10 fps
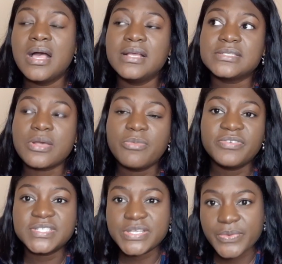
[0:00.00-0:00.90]
So
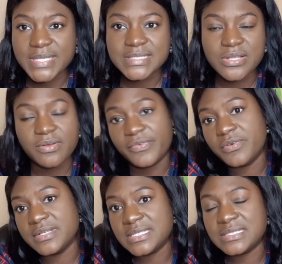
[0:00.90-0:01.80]
moving to the US now, of
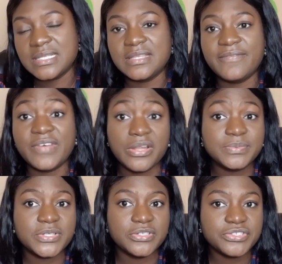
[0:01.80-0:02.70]
course, it's a
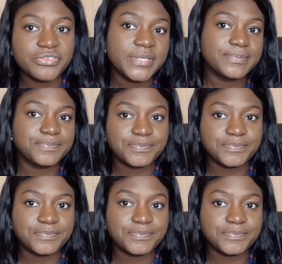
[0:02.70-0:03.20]
developed country,